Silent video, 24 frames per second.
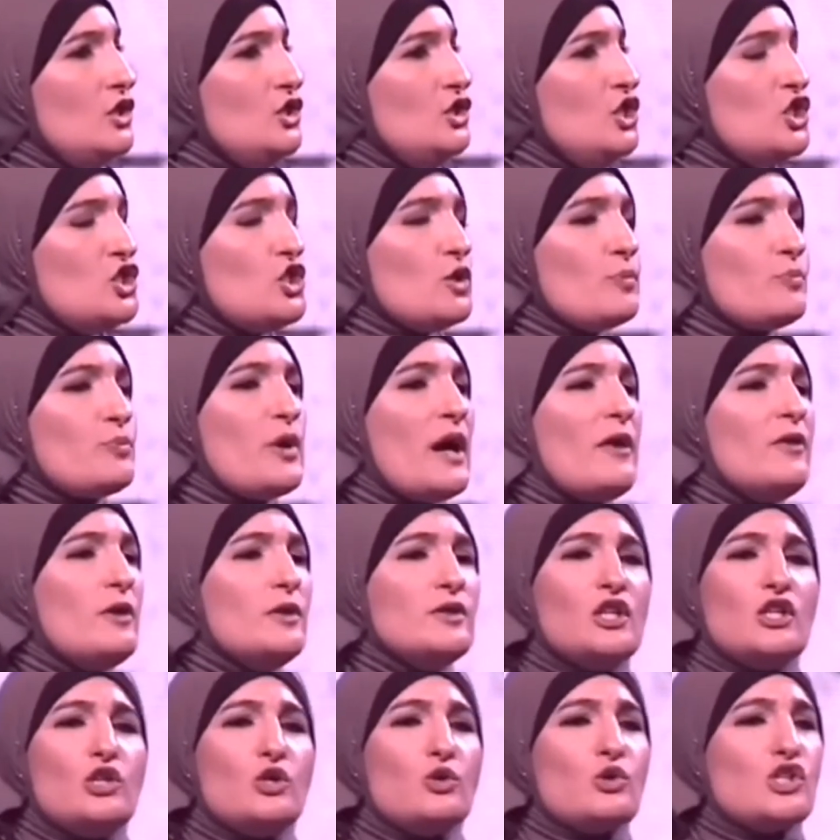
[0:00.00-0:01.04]
Did
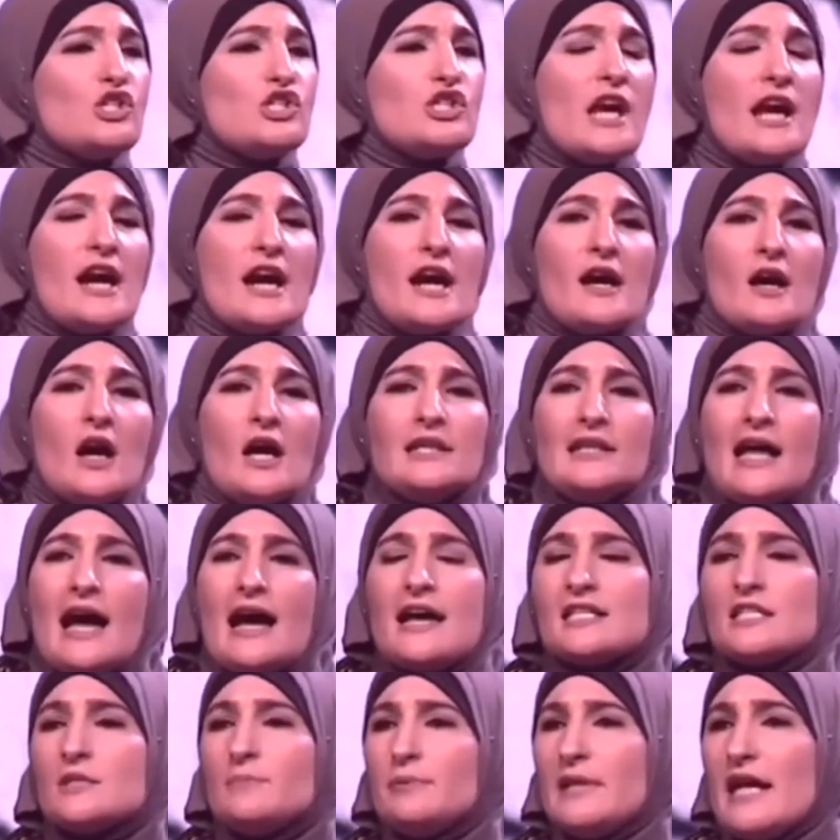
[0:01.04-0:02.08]
you share
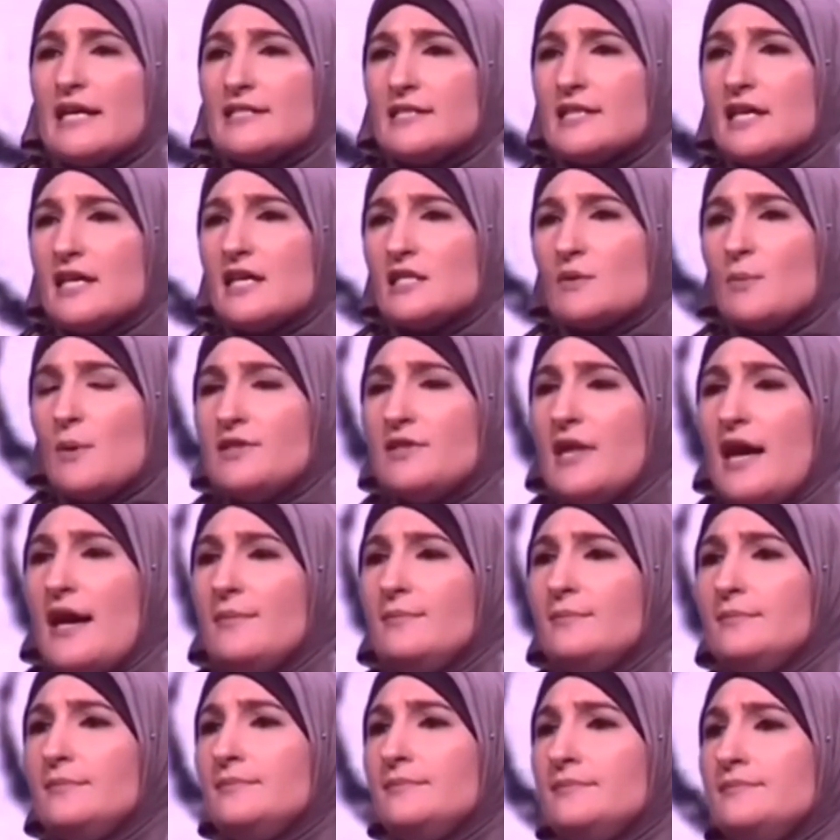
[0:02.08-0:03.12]
Allah's blessings with
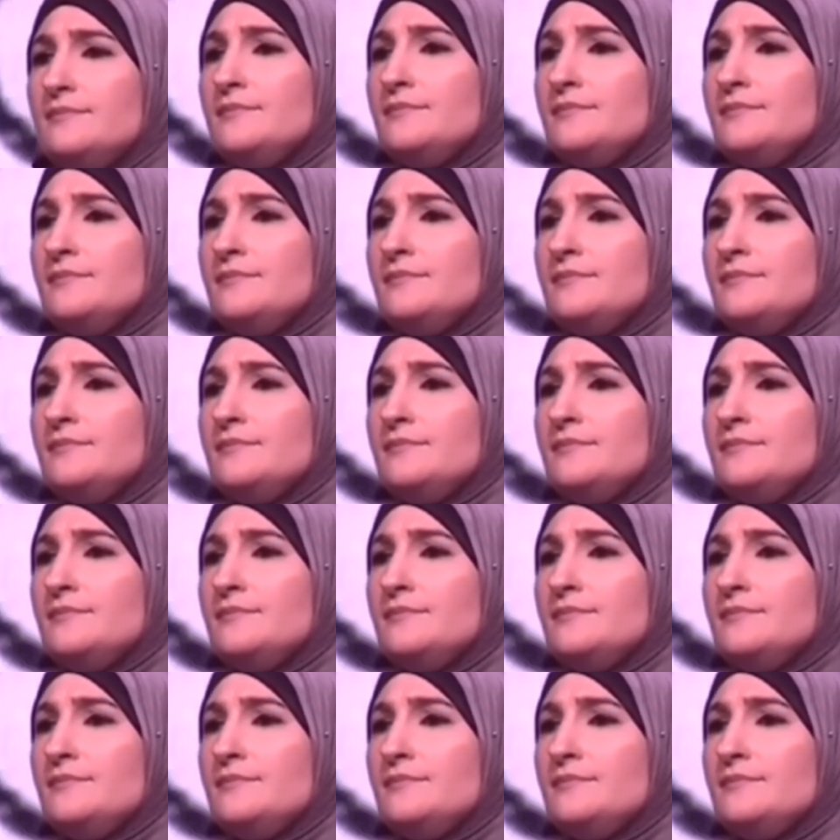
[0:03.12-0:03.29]
them?